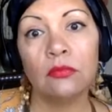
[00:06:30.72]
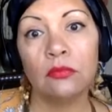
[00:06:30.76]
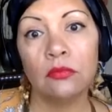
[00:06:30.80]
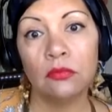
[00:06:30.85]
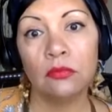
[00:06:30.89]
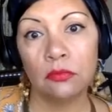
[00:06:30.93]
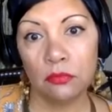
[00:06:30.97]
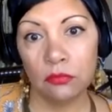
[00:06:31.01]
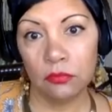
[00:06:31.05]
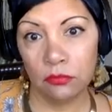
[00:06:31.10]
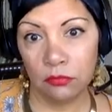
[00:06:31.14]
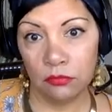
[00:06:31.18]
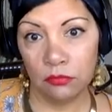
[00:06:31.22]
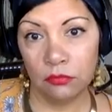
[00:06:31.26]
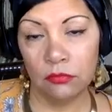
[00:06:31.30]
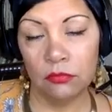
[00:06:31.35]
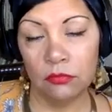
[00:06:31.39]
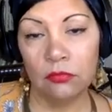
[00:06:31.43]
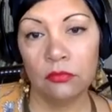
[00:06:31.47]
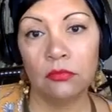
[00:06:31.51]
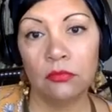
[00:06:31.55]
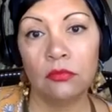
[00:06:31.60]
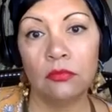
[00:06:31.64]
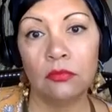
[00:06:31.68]

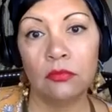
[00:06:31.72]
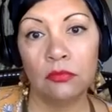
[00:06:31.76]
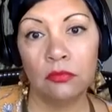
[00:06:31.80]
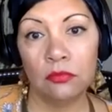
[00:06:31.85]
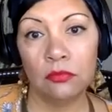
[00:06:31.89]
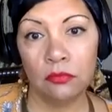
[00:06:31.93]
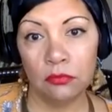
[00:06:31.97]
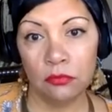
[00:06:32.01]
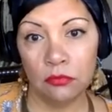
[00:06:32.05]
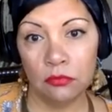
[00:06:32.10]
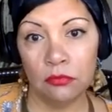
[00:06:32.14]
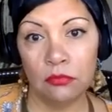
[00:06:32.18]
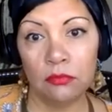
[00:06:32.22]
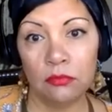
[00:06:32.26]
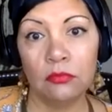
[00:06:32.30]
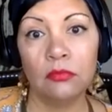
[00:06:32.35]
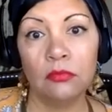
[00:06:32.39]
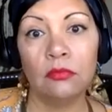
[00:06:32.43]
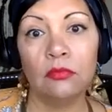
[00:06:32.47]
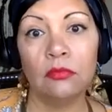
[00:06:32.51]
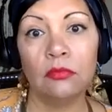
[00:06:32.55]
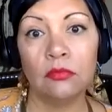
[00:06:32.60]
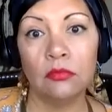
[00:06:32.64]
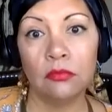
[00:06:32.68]

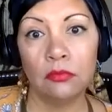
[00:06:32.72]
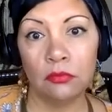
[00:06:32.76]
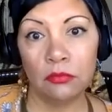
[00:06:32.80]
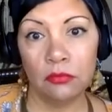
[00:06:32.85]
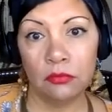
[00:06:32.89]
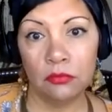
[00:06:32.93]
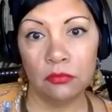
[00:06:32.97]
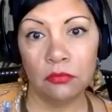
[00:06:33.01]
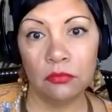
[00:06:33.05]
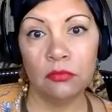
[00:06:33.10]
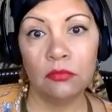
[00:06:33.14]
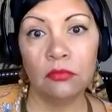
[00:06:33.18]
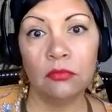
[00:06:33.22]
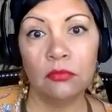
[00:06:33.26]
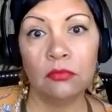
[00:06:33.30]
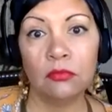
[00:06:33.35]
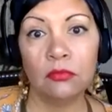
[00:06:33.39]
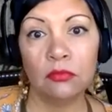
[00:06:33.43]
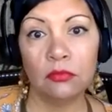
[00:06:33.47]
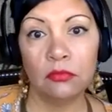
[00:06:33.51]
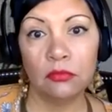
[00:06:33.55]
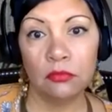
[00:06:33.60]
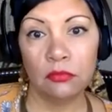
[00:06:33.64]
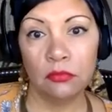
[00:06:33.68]

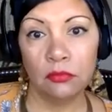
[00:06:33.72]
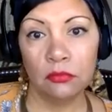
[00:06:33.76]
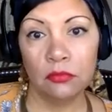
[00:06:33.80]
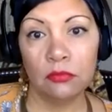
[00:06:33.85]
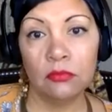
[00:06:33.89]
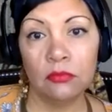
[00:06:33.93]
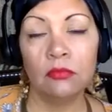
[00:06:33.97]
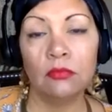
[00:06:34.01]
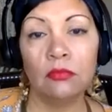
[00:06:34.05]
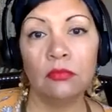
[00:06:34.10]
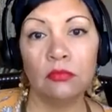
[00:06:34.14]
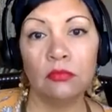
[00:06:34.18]
(silent)